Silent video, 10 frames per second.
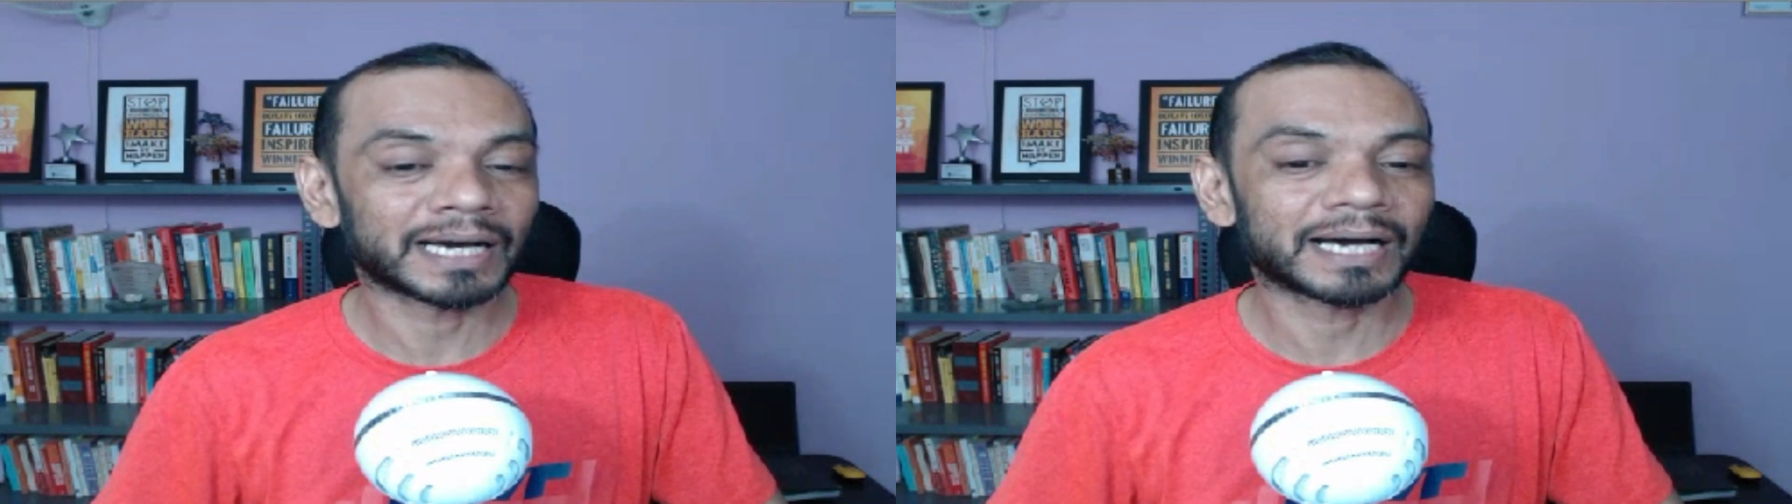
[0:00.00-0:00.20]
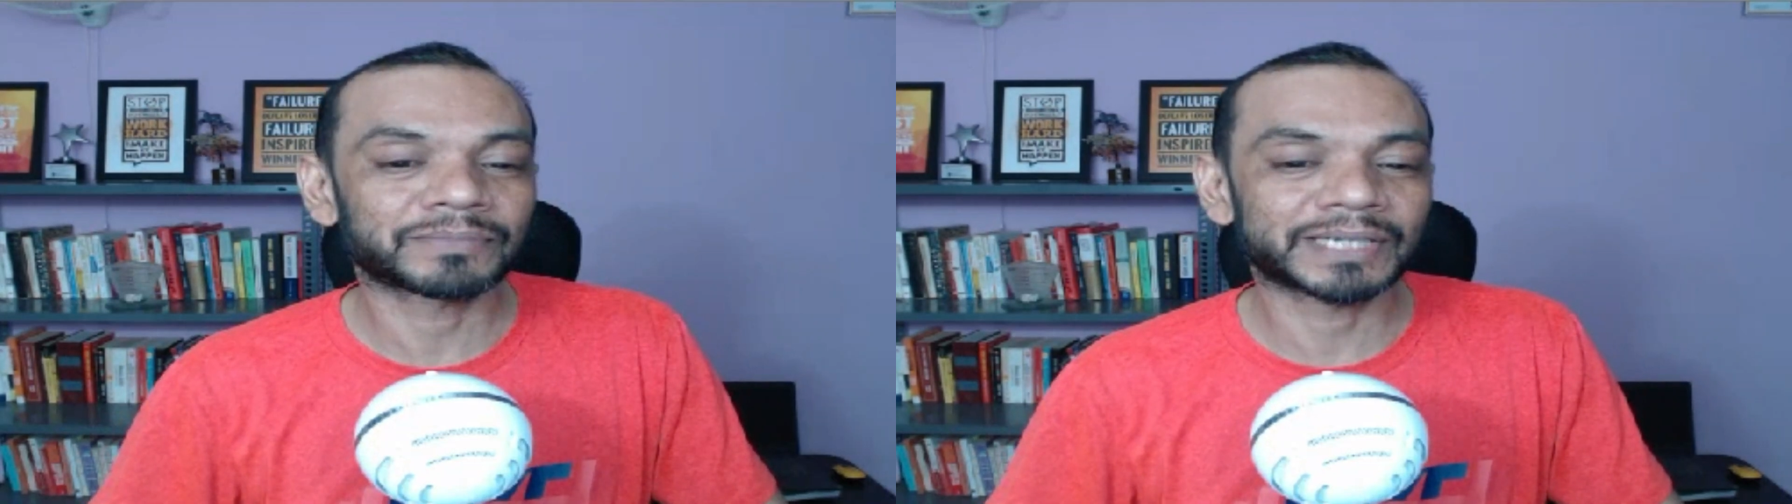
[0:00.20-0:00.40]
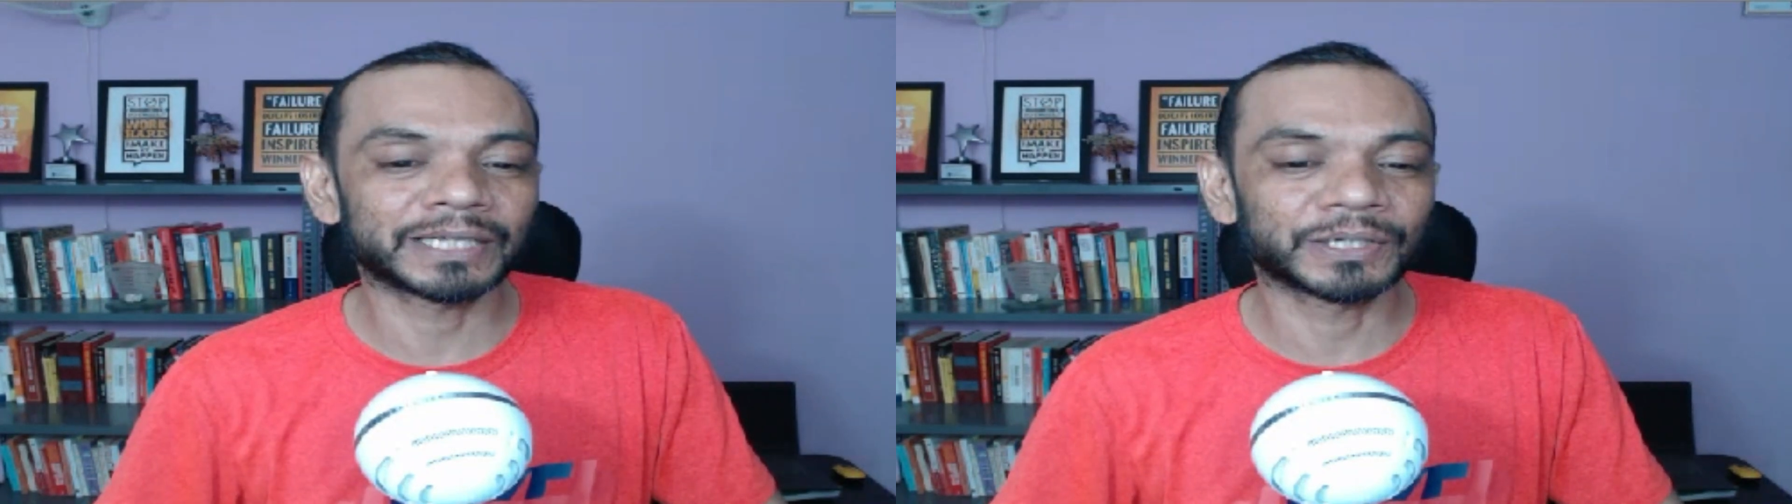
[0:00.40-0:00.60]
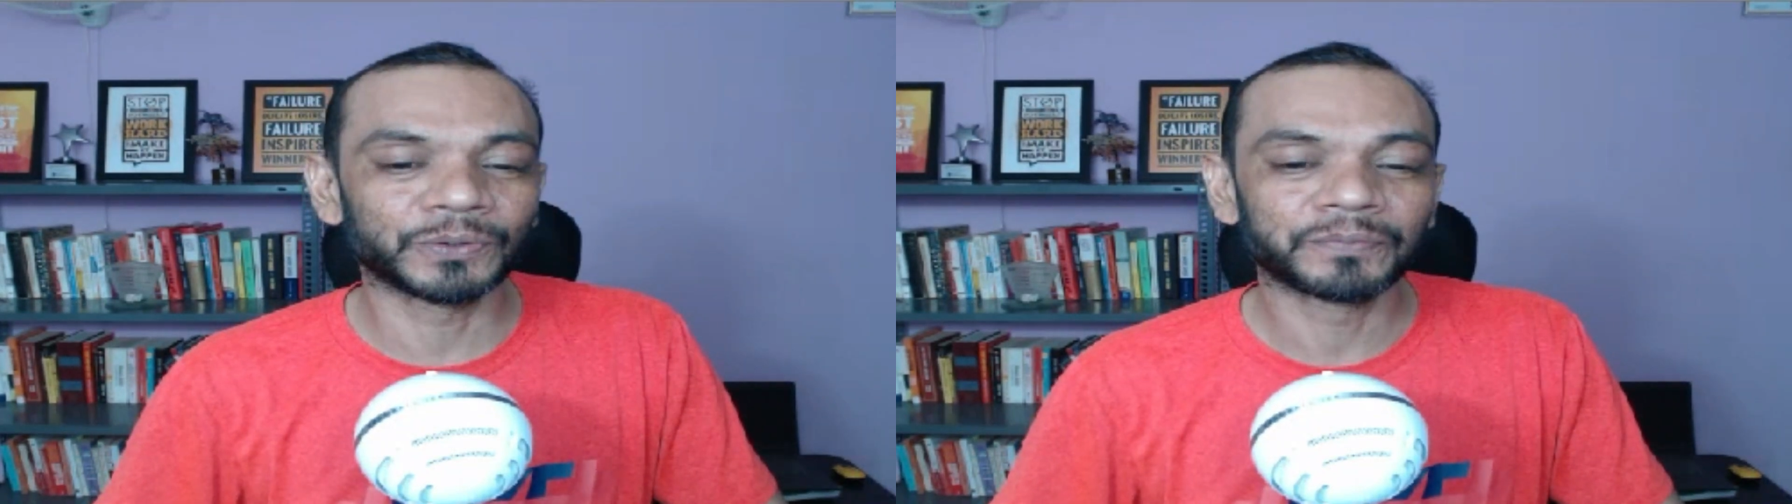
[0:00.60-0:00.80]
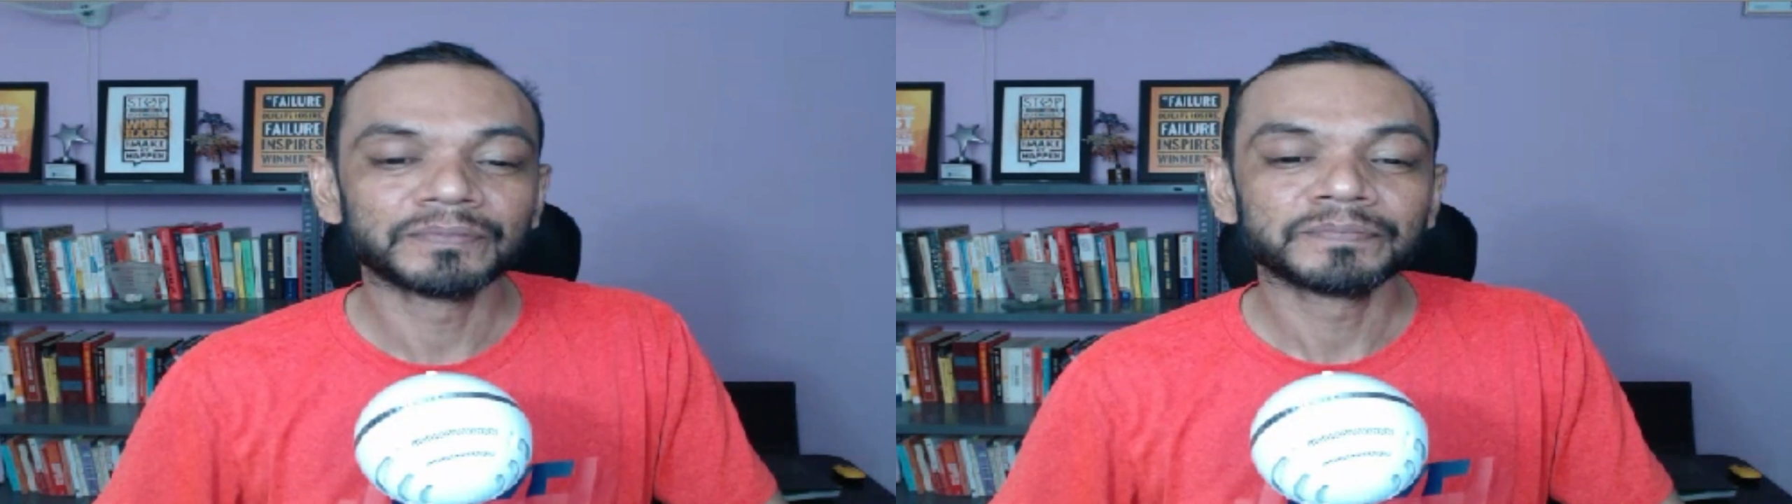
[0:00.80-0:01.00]
I'm telling
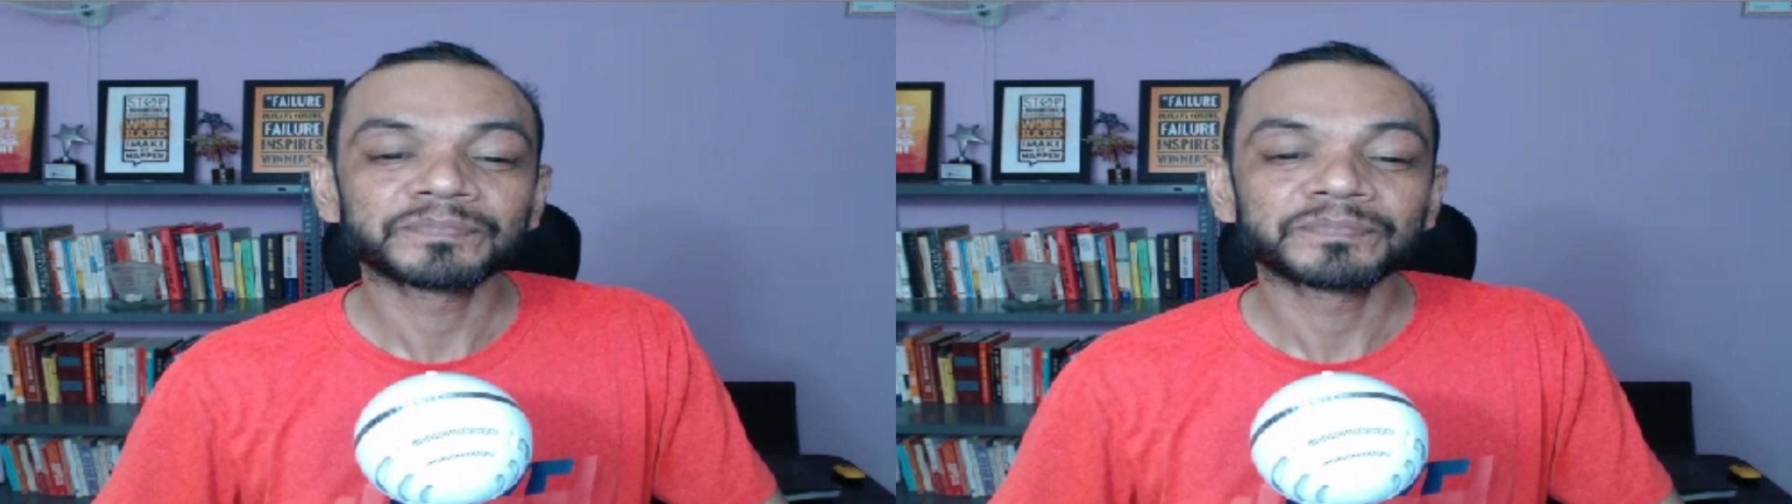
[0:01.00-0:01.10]
you.